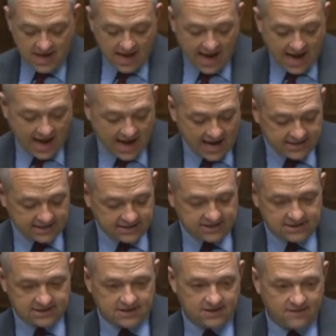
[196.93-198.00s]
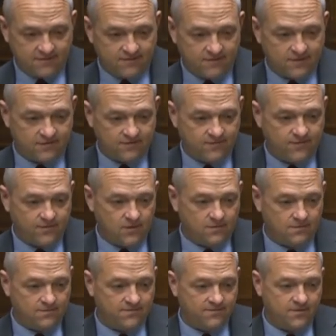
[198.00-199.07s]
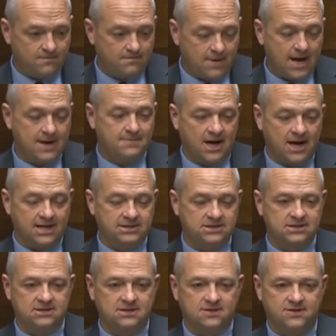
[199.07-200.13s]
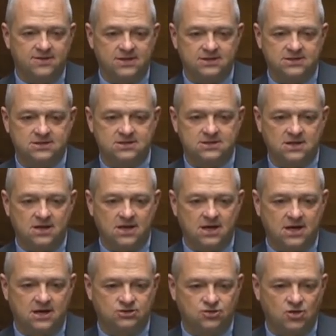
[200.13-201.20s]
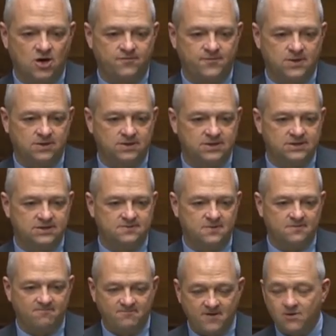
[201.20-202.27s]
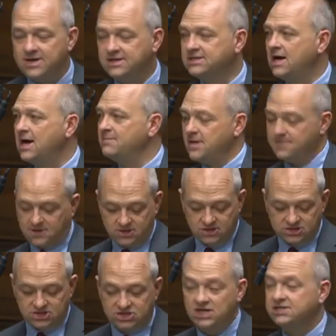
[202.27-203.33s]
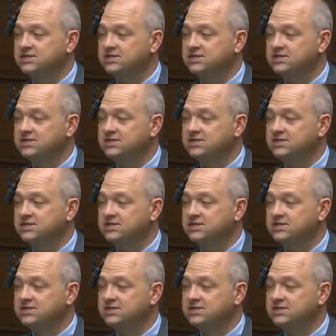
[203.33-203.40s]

And for my mind, this draft bill is very timely because just